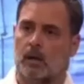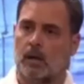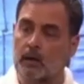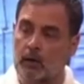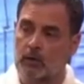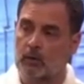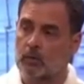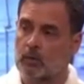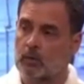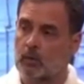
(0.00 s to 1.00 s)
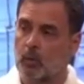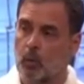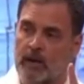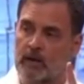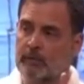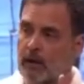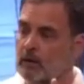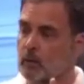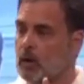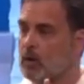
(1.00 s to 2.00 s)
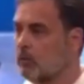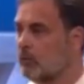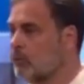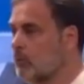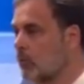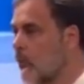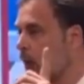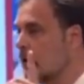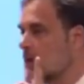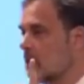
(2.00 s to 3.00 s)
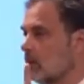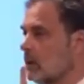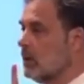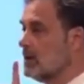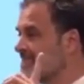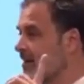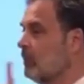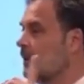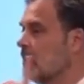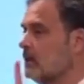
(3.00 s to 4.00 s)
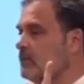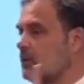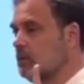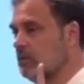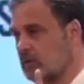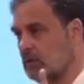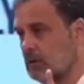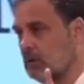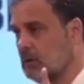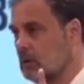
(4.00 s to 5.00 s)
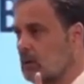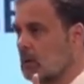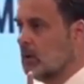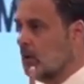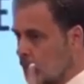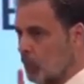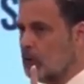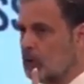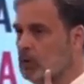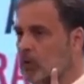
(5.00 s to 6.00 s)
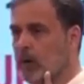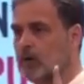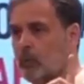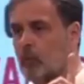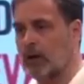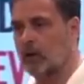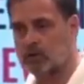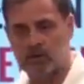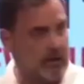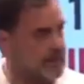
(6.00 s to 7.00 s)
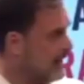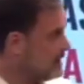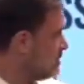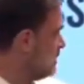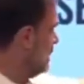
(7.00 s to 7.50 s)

And we have done the work for one assembly constituency. If you want to do the work for one Lok Sabha, that's